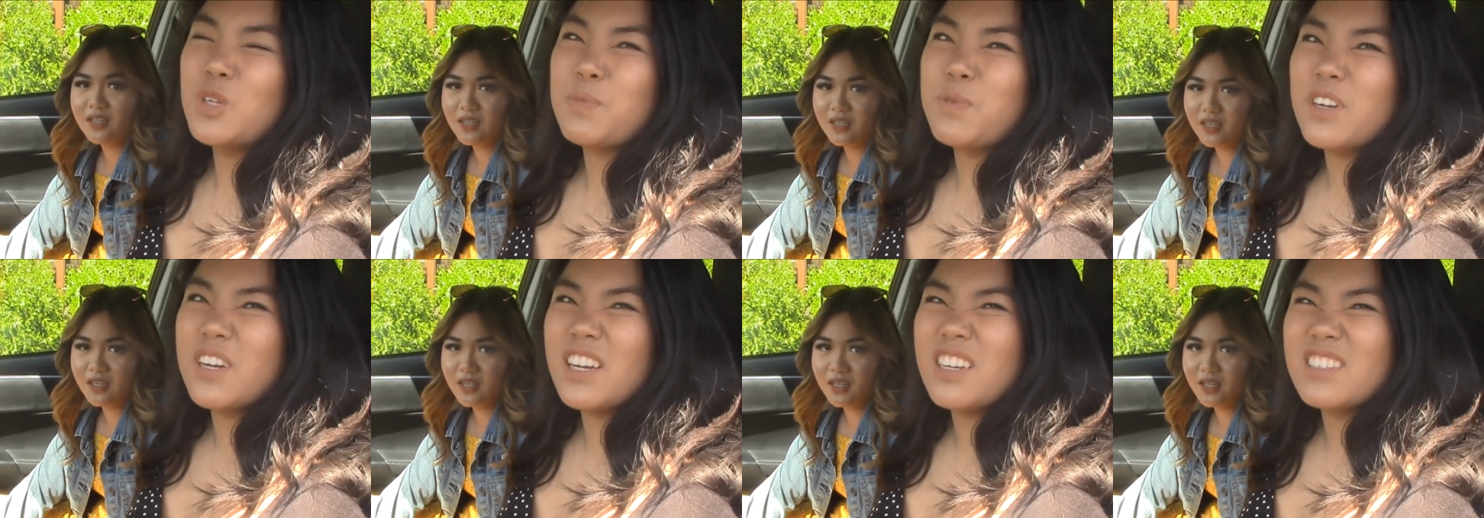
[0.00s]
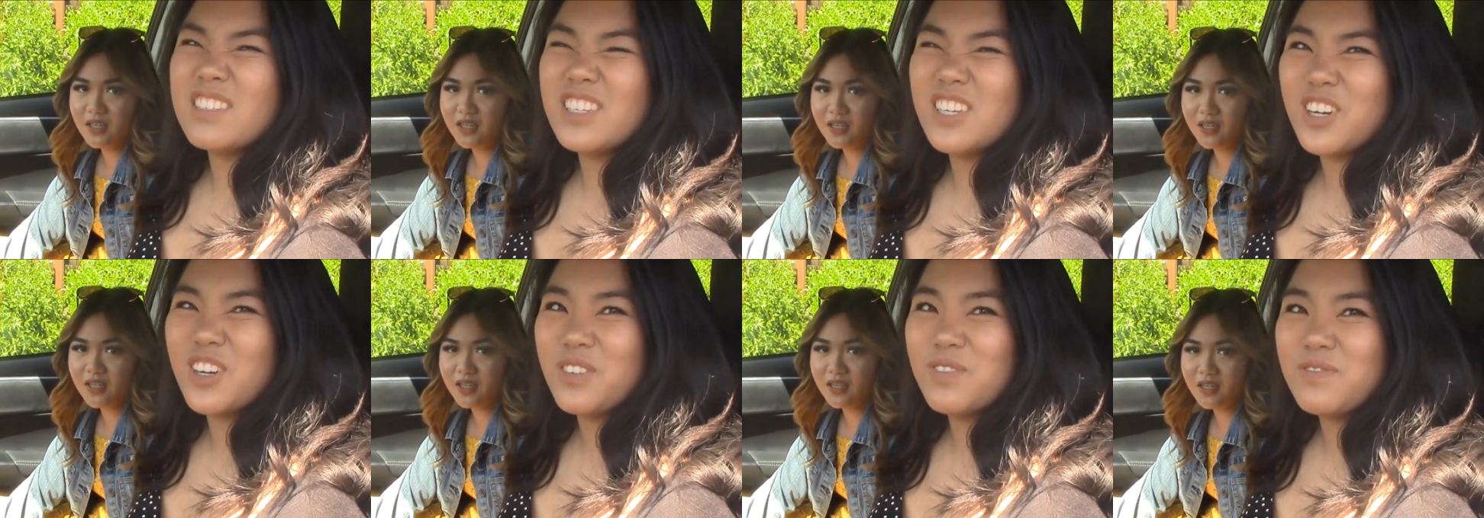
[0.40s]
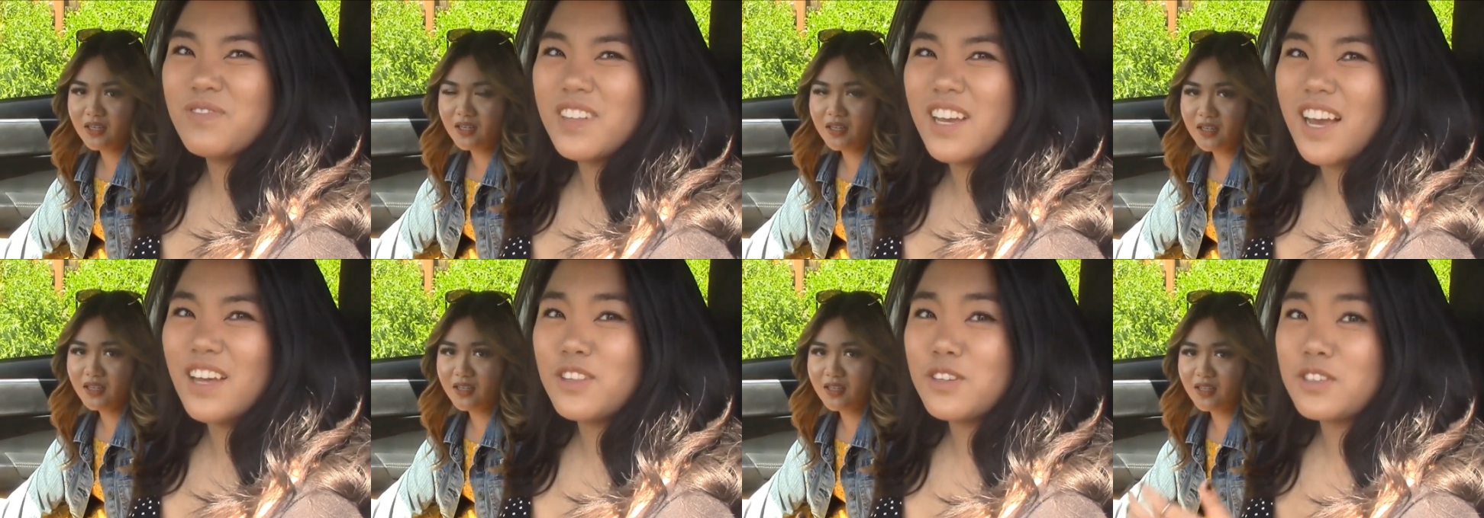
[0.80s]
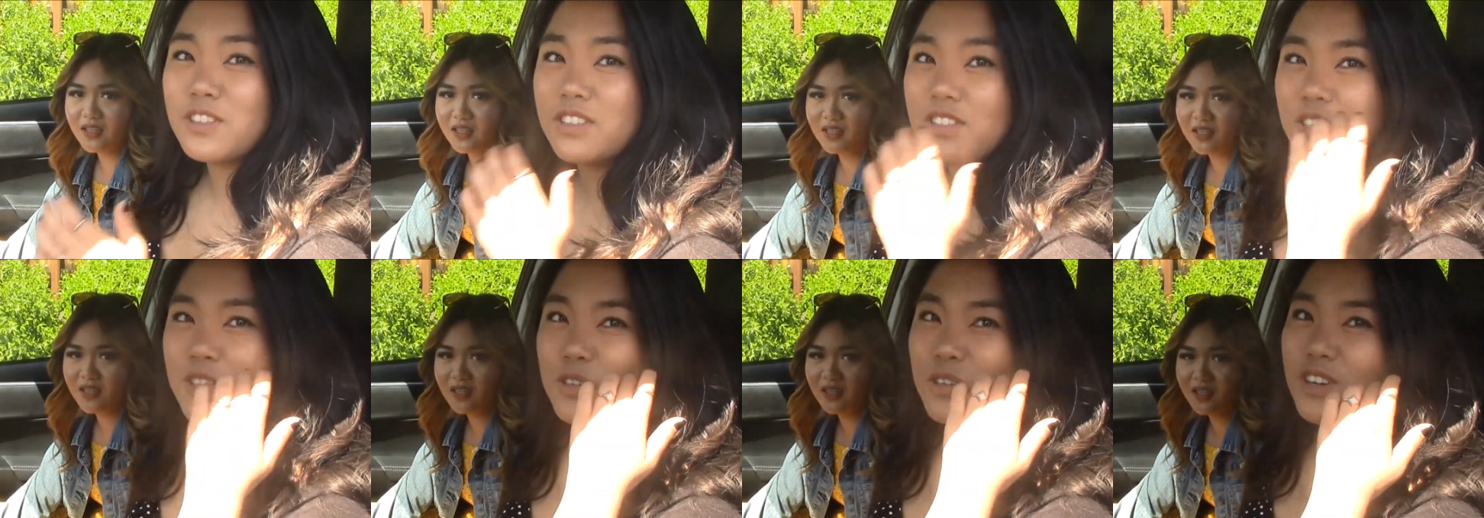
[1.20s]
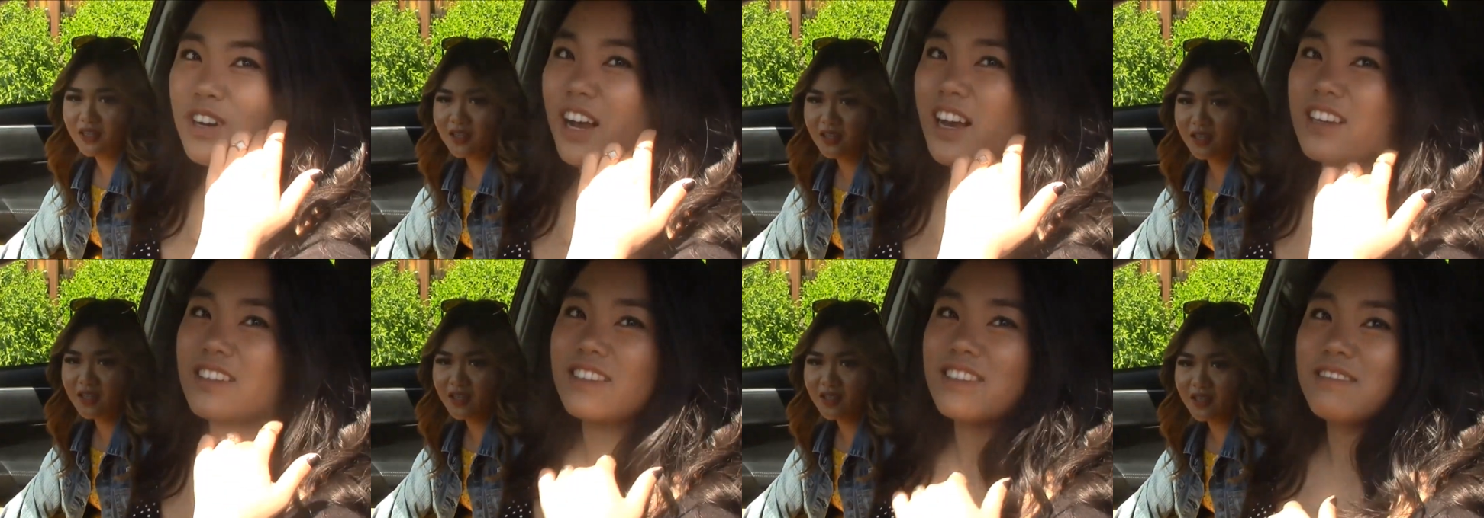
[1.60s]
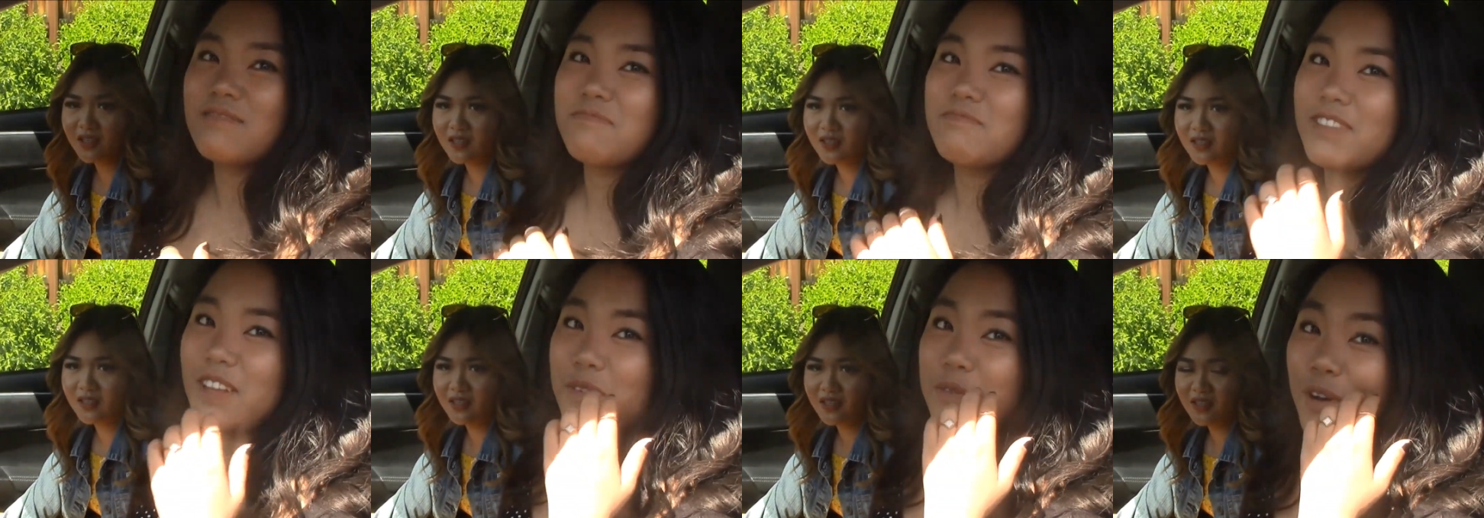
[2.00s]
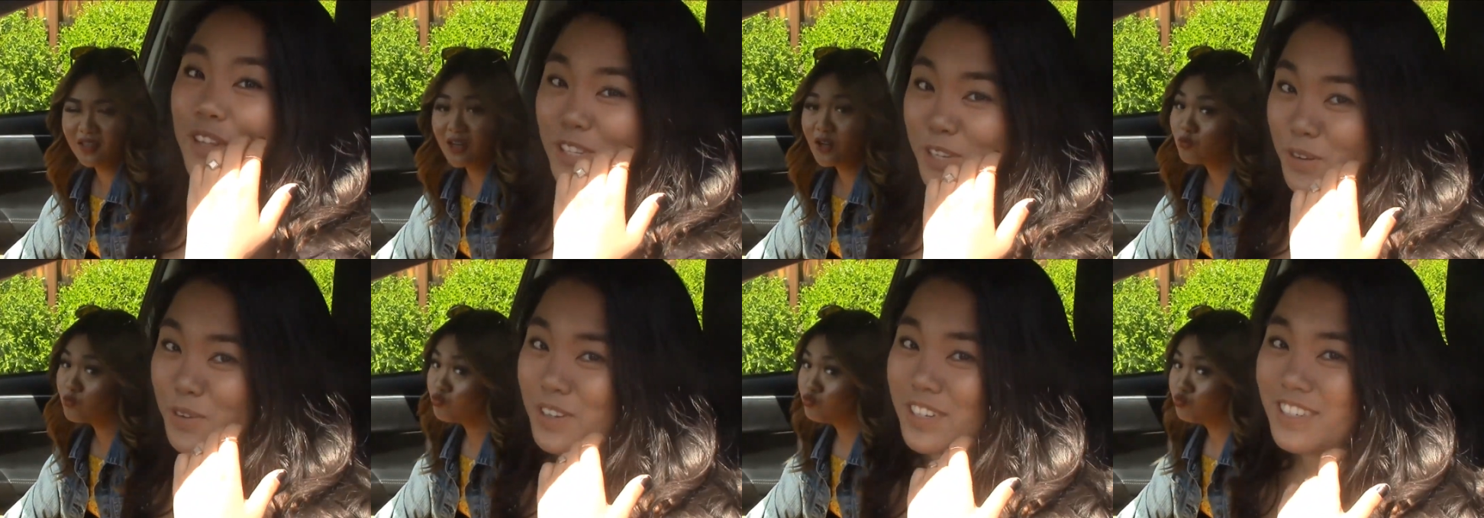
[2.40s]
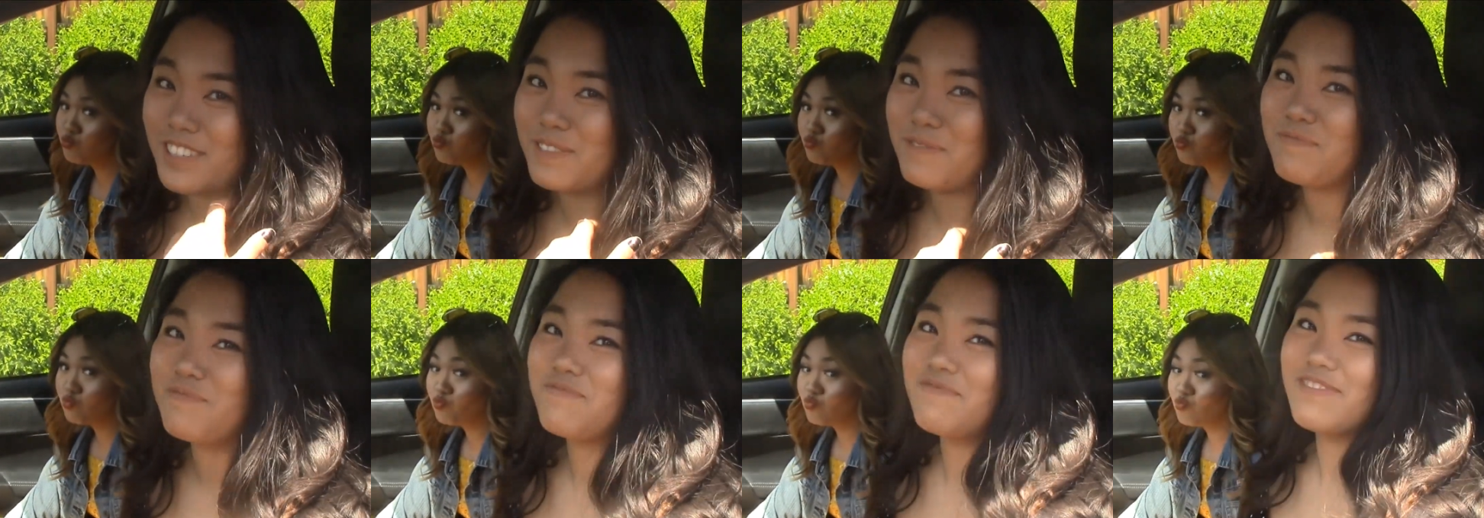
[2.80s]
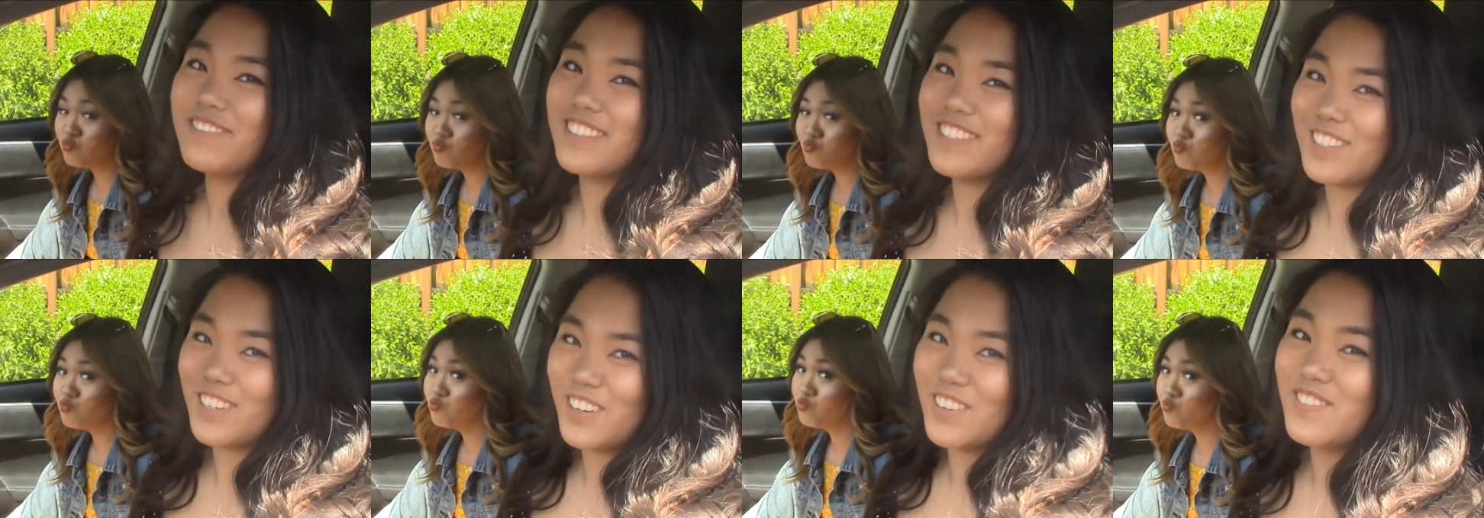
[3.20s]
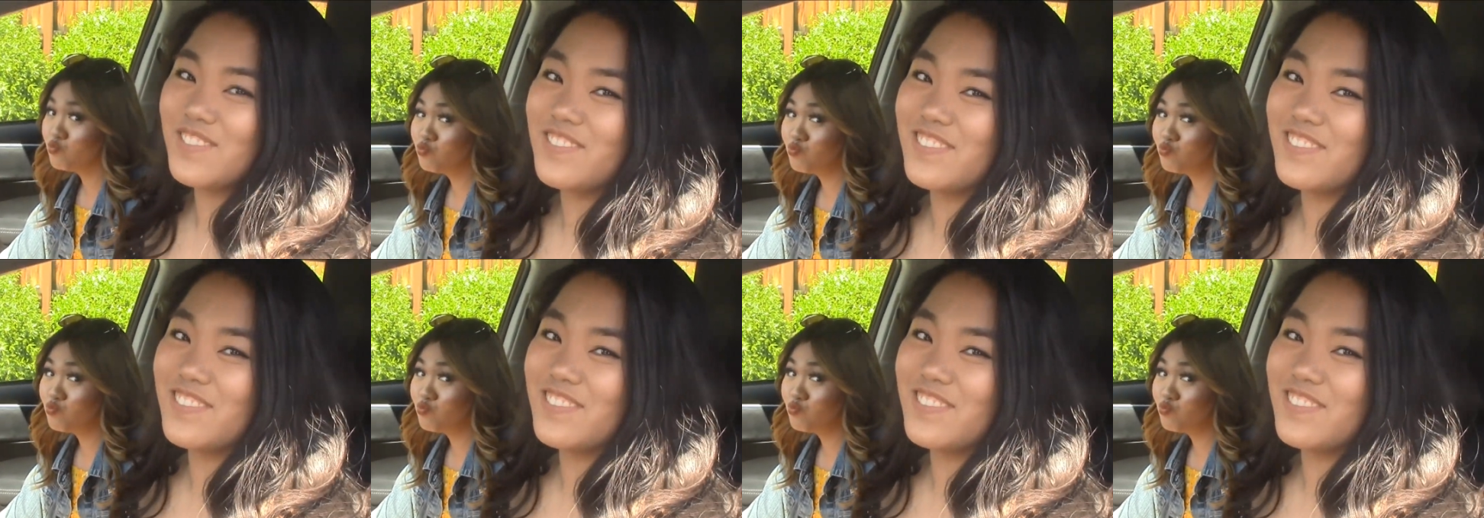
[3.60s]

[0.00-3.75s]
Speaker 1: super nice there, and there's cuter guys in Walnut Creek. So,